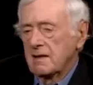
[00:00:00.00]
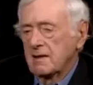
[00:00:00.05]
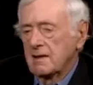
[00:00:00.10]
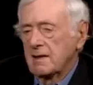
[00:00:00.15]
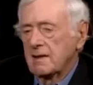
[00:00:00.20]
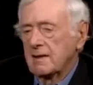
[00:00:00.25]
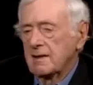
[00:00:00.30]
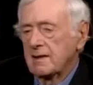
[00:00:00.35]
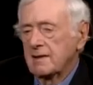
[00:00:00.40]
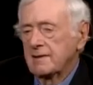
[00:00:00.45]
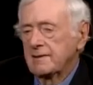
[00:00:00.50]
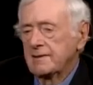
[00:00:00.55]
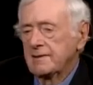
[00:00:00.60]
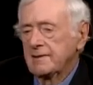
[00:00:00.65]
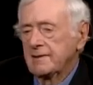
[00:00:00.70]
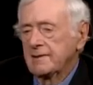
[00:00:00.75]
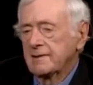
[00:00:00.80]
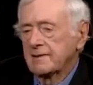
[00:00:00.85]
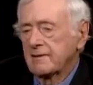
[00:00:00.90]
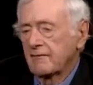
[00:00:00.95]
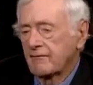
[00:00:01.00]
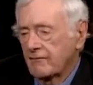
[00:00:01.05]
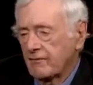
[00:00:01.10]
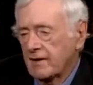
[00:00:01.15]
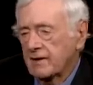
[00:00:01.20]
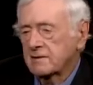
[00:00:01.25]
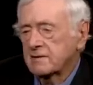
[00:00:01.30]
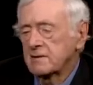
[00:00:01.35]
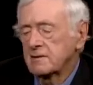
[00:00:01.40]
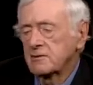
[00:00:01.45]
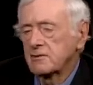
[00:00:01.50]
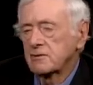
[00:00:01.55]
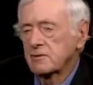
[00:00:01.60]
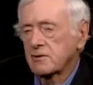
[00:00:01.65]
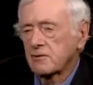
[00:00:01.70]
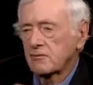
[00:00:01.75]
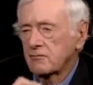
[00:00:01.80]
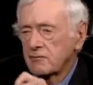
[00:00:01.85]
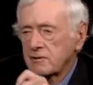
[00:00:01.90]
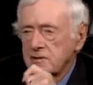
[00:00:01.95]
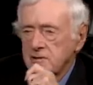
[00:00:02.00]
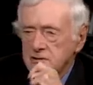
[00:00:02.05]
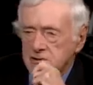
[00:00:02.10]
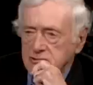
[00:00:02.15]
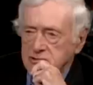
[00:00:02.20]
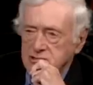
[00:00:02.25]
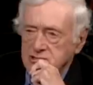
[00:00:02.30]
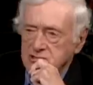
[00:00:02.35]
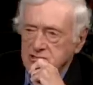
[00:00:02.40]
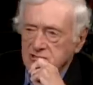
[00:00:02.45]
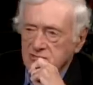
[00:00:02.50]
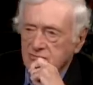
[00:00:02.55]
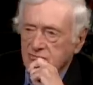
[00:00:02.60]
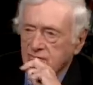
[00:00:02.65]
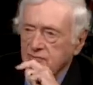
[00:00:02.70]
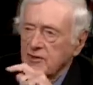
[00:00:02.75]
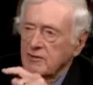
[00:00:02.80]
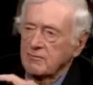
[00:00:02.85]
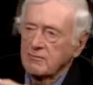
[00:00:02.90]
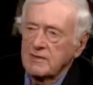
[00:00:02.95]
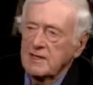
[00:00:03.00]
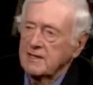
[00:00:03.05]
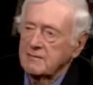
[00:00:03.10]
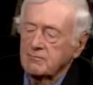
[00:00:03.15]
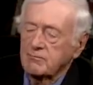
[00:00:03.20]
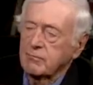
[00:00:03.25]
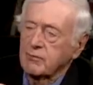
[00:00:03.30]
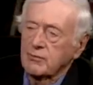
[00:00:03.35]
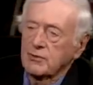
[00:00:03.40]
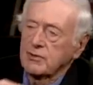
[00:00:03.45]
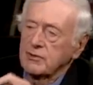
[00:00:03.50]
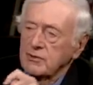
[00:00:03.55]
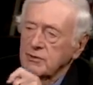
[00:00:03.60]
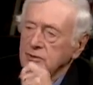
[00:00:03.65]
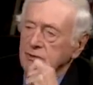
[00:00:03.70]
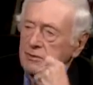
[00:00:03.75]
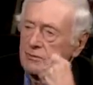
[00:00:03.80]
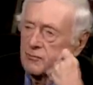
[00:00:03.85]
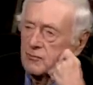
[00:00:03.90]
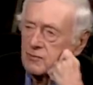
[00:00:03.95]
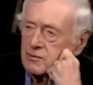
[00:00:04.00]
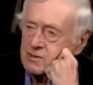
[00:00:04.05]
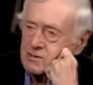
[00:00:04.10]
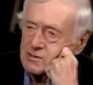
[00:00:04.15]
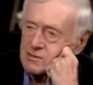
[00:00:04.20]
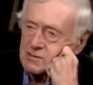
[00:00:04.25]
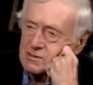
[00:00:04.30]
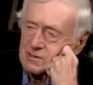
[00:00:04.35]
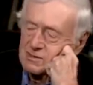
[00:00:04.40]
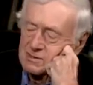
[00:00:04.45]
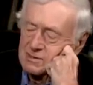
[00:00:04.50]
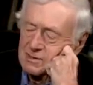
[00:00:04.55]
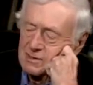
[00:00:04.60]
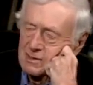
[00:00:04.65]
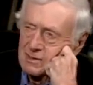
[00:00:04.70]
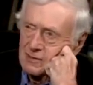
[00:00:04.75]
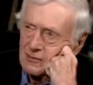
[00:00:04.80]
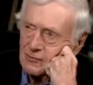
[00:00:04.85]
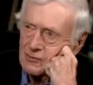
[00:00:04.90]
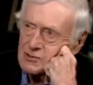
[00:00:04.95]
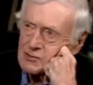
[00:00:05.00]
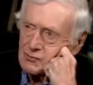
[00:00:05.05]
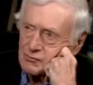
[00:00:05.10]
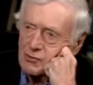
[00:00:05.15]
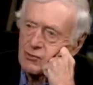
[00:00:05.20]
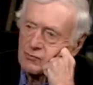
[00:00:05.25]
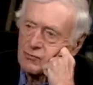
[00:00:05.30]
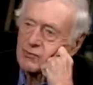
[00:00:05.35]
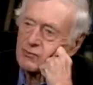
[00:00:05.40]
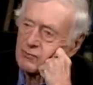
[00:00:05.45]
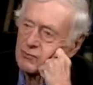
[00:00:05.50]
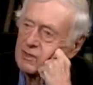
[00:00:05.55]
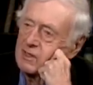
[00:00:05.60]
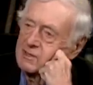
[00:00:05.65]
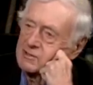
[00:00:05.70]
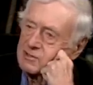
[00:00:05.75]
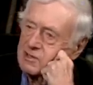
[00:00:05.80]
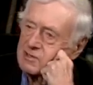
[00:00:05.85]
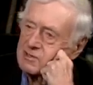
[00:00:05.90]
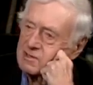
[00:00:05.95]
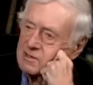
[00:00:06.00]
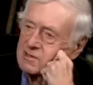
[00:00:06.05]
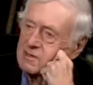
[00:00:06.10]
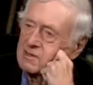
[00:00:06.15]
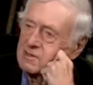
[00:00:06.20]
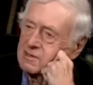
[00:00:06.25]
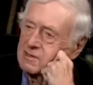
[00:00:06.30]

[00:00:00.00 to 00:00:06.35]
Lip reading: and it affected your careers from that point on. What's wrong with what I just said?